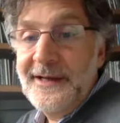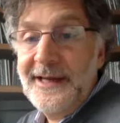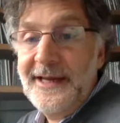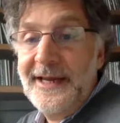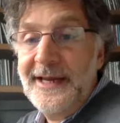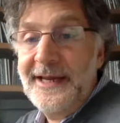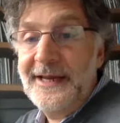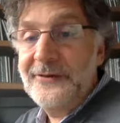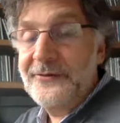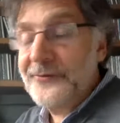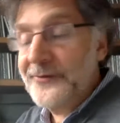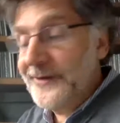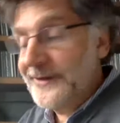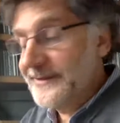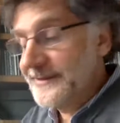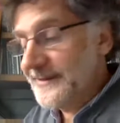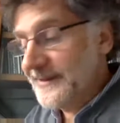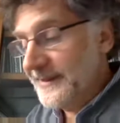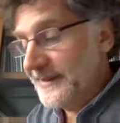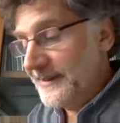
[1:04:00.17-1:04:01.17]

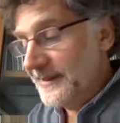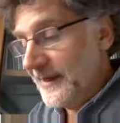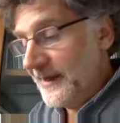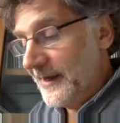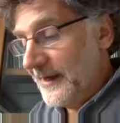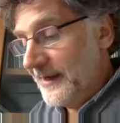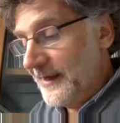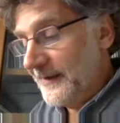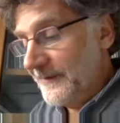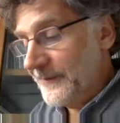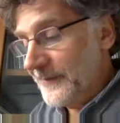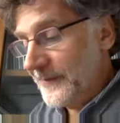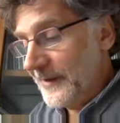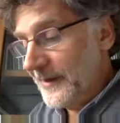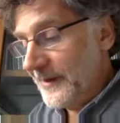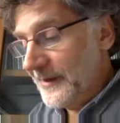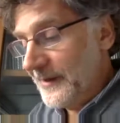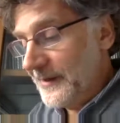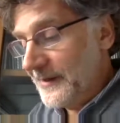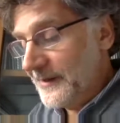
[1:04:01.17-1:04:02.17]
intrinsic um,
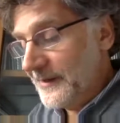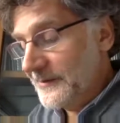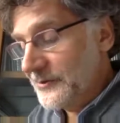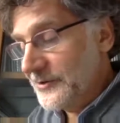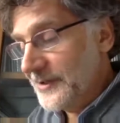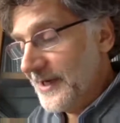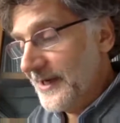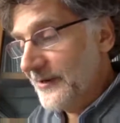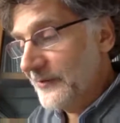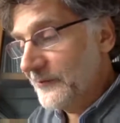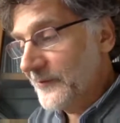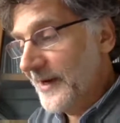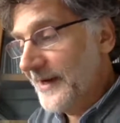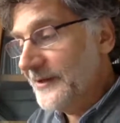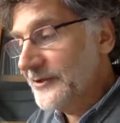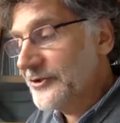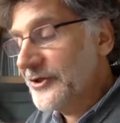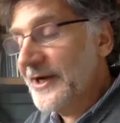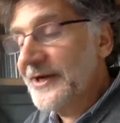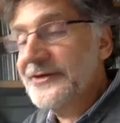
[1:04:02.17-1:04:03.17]
uh, cha rate
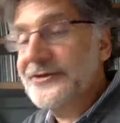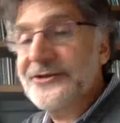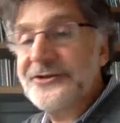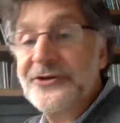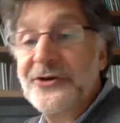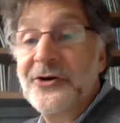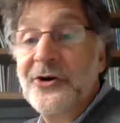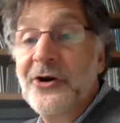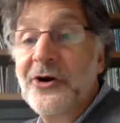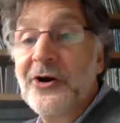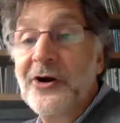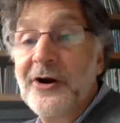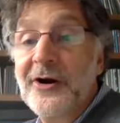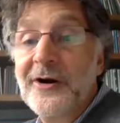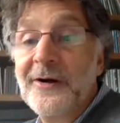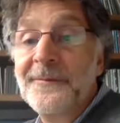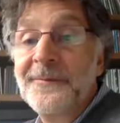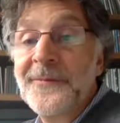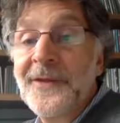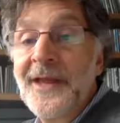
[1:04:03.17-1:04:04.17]
changes occur,
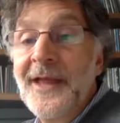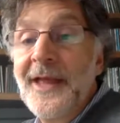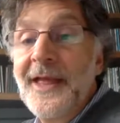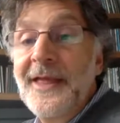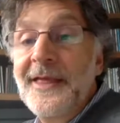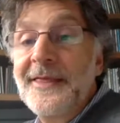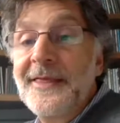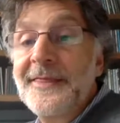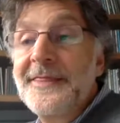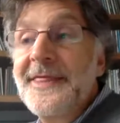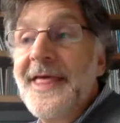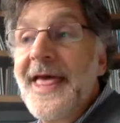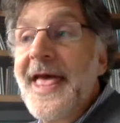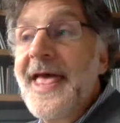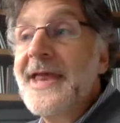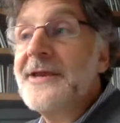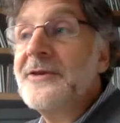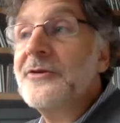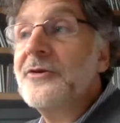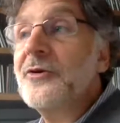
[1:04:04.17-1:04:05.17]

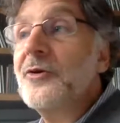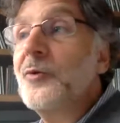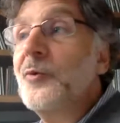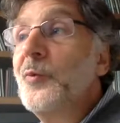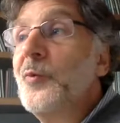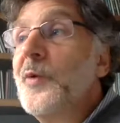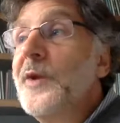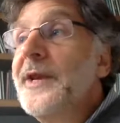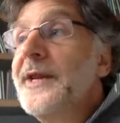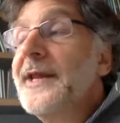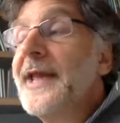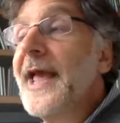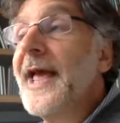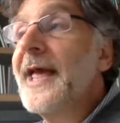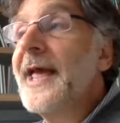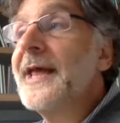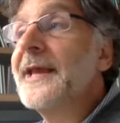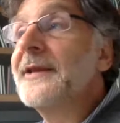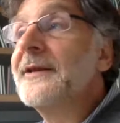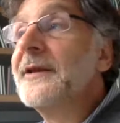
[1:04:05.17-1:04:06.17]
then we
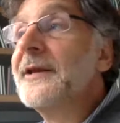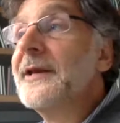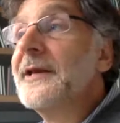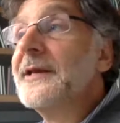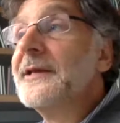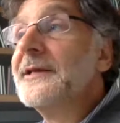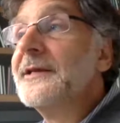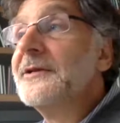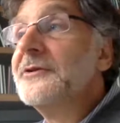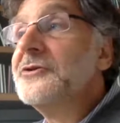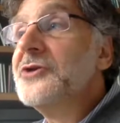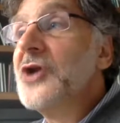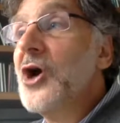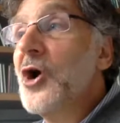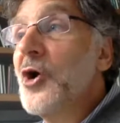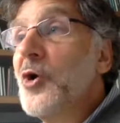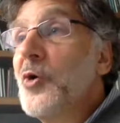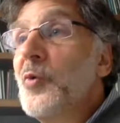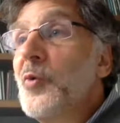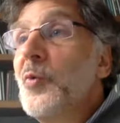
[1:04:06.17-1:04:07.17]
can
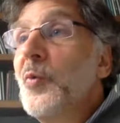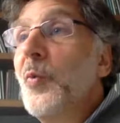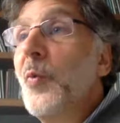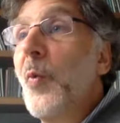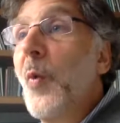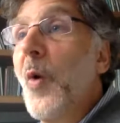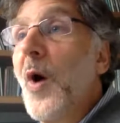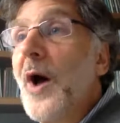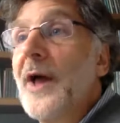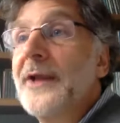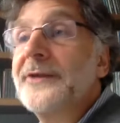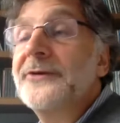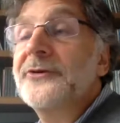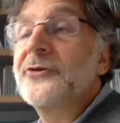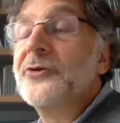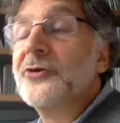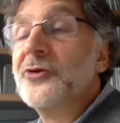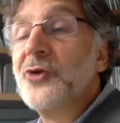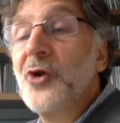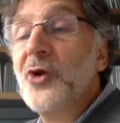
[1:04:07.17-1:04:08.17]
know what
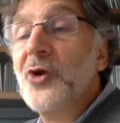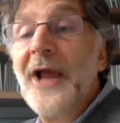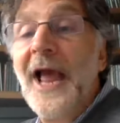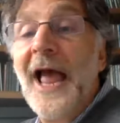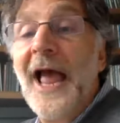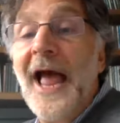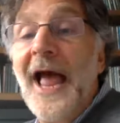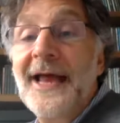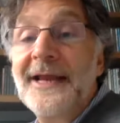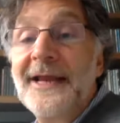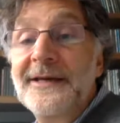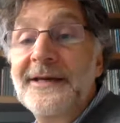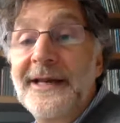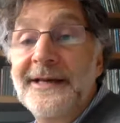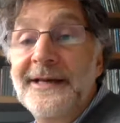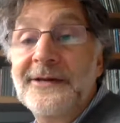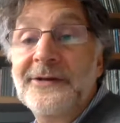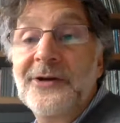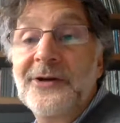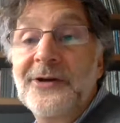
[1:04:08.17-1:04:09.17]
to look at
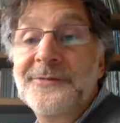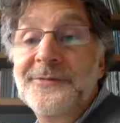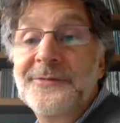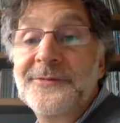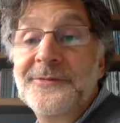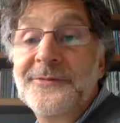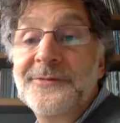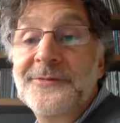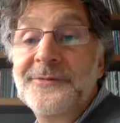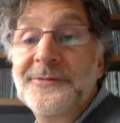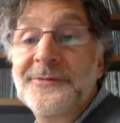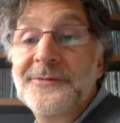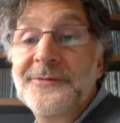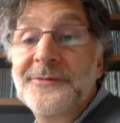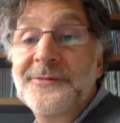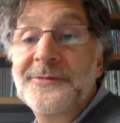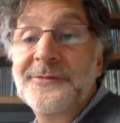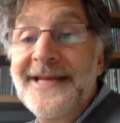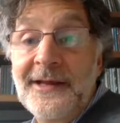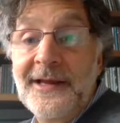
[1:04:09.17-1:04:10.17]
in terms of the data